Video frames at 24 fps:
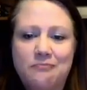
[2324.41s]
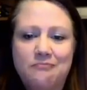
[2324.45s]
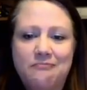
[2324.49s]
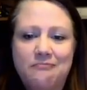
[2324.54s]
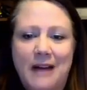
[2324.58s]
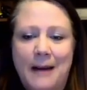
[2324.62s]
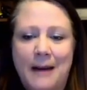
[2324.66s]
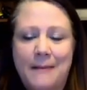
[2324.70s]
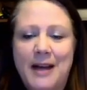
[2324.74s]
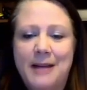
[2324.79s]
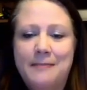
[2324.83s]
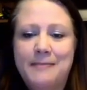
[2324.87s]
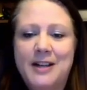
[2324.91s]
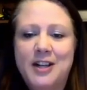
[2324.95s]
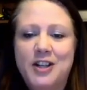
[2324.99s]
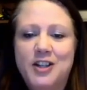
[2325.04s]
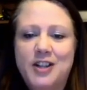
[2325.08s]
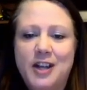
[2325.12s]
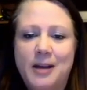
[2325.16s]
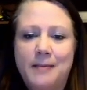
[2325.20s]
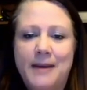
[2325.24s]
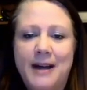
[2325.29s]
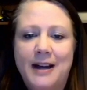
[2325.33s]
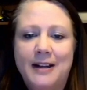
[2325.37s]
I might pitch
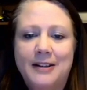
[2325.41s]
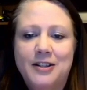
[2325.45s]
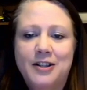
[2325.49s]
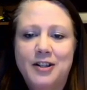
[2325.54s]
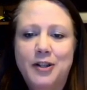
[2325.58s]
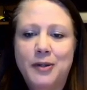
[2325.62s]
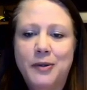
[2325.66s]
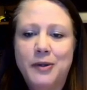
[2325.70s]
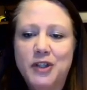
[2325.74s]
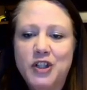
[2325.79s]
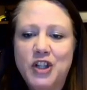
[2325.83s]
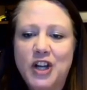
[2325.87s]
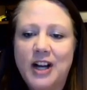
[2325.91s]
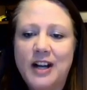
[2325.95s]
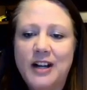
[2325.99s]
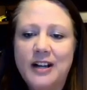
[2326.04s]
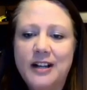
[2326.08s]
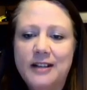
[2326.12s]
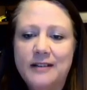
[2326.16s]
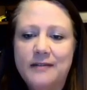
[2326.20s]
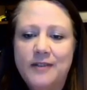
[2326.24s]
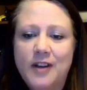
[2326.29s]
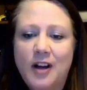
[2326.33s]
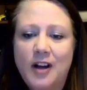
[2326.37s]
that back to you or Chuck
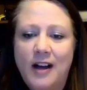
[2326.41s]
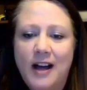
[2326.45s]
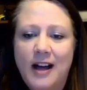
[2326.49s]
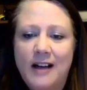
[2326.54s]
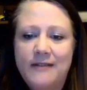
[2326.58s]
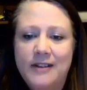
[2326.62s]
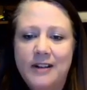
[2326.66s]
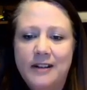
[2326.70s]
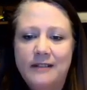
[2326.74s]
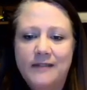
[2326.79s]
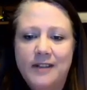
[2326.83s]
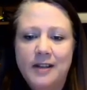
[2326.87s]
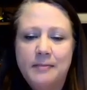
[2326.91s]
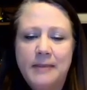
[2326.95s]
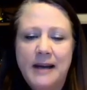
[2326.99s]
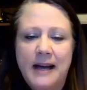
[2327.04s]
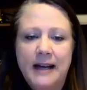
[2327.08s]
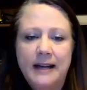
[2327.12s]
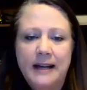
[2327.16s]
if y'all have any feedback.